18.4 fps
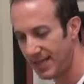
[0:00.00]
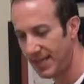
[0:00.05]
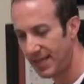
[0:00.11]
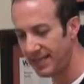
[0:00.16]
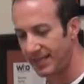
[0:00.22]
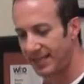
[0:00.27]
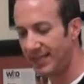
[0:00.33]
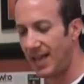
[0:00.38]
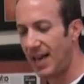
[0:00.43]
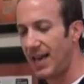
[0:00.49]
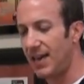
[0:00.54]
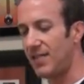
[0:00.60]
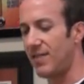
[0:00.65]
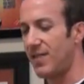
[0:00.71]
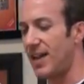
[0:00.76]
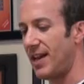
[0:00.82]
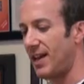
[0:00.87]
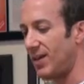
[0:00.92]
inside
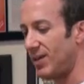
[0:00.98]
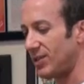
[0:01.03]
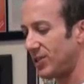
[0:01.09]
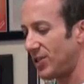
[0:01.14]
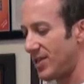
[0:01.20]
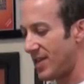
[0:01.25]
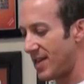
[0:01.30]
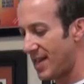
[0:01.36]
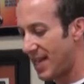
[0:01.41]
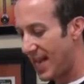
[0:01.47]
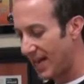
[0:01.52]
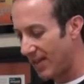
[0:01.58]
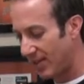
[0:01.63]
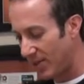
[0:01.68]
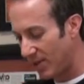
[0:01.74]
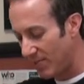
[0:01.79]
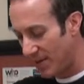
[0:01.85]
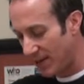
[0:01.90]
of here so you get a
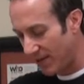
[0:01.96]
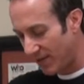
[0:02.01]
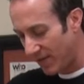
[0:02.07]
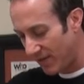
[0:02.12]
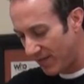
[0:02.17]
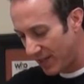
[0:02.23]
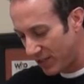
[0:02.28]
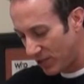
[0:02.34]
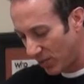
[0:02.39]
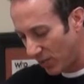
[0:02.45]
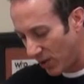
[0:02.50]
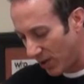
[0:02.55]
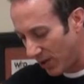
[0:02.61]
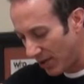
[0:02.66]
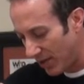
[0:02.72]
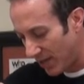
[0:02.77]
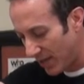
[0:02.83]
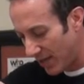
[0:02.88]
little bit of a
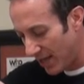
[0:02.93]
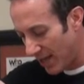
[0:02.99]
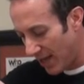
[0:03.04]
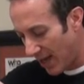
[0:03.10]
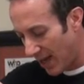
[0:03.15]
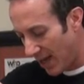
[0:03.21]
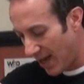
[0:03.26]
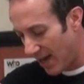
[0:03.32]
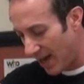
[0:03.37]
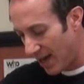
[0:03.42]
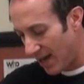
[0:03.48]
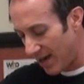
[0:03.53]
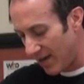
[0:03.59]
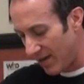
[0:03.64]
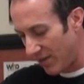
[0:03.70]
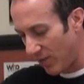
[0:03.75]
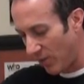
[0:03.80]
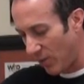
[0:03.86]
visual
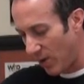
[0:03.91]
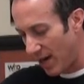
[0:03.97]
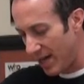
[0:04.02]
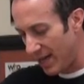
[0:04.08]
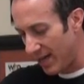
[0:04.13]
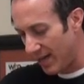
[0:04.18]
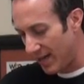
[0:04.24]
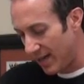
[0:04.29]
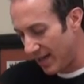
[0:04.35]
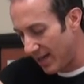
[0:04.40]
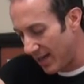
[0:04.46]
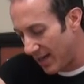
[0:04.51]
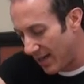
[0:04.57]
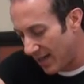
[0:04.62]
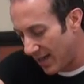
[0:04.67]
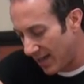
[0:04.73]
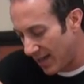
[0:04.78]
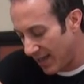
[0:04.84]
of what
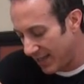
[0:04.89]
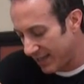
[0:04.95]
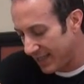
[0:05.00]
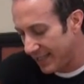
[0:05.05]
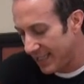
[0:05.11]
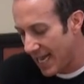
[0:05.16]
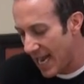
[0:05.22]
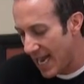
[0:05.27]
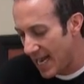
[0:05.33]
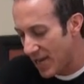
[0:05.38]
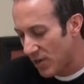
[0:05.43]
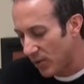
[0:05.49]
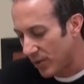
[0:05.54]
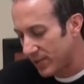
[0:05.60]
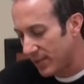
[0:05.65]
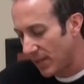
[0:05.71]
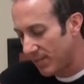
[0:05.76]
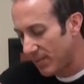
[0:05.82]
a snake
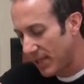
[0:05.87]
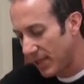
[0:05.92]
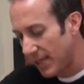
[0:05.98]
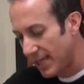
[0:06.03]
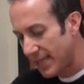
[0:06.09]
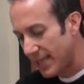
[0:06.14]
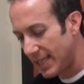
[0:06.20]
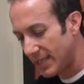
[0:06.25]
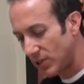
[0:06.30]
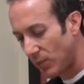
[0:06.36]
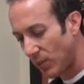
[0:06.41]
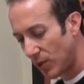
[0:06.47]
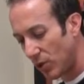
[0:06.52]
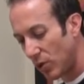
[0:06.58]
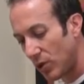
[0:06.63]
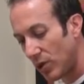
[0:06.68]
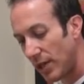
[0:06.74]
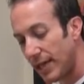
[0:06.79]
or something like this
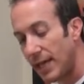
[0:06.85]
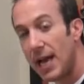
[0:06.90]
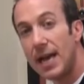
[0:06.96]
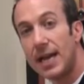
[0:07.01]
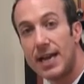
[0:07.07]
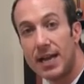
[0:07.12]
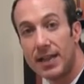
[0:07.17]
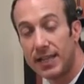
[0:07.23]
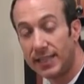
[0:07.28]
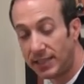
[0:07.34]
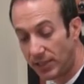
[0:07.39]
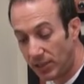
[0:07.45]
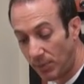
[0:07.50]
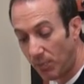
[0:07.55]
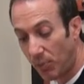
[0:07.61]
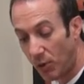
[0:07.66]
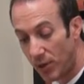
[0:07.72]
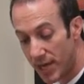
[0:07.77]
would look like. Now this is
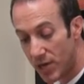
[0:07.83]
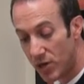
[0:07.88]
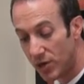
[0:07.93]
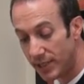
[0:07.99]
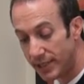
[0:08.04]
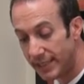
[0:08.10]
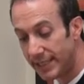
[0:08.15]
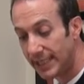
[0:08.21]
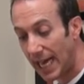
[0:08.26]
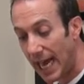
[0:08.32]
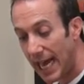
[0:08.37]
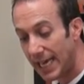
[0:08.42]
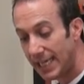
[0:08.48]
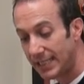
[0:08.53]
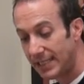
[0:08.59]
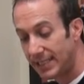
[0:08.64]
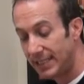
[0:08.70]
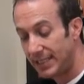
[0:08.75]
a pretty good
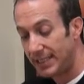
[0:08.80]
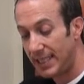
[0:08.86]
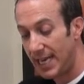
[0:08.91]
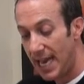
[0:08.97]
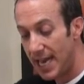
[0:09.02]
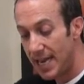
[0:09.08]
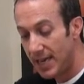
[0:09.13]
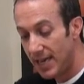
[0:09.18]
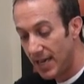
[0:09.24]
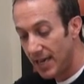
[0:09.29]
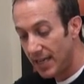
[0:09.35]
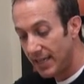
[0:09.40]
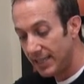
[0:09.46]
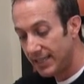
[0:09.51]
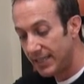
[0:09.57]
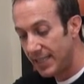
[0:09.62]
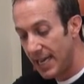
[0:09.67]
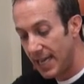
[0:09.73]
sized snake.
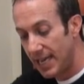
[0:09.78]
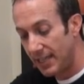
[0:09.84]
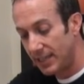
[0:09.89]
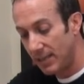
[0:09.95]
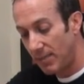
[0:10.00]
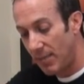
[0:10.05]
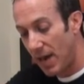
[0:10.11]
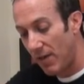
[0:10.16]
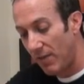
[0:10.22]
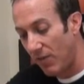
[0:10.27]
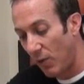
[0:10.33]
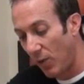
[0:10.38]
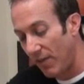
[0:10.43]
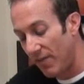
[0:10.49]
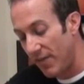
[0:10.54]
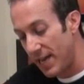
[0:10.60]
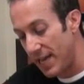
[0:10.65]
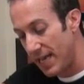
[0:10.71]
This snake is about
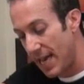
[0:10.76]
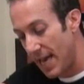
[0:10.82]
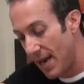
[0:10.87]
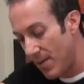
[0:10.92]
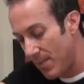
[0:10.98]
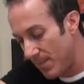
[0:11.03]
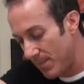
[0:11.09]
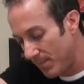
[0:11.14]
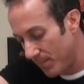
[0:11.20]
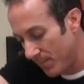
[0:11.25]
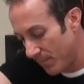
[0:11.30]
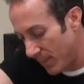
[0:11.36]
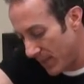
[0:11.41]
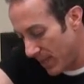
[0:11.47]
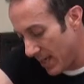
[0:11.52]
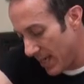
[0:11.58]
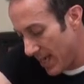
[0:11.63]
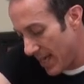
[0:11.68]
4 feet now.
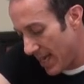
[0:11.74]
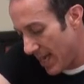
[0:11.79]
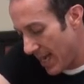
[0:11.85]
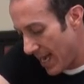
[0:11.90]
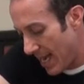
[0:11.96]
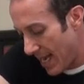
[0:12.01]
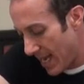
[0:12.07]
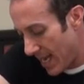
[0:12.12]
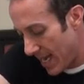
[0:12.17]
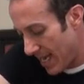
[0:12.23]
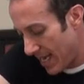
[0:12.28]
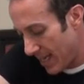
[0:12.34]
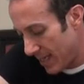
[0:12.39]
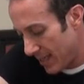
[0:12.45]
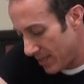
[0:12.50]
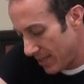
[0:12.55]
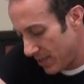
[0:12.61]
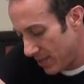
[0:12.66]

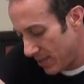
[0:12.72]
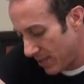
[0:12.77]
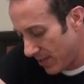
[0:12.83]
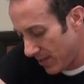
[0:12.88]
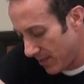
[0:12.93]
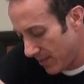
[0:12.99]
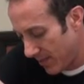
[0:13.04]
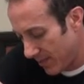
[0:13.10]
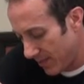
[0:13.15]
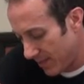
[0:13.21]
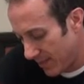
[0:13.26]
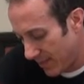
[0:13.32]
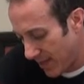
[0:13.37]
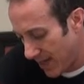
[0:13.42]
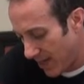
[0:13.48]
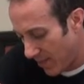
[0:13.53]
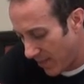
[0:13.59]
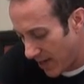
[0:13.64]
And
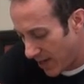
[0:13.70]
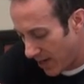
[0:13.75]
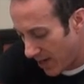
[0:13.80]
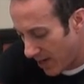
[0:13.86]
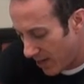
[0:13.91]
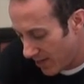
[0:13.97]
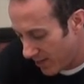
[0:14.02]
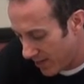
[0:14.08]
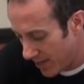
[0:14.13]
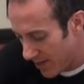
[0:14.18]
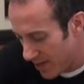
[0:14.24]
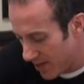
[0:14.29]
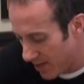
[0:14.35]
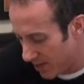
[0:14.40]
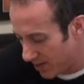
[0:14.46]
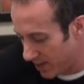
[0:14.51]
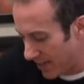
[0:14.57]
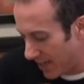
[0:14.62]
there we go. There you
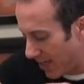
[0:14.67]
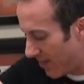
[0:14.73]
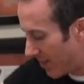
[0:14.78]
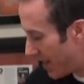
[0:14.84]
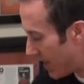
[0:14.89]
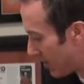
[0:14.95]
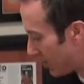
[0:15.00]
go, Sammy.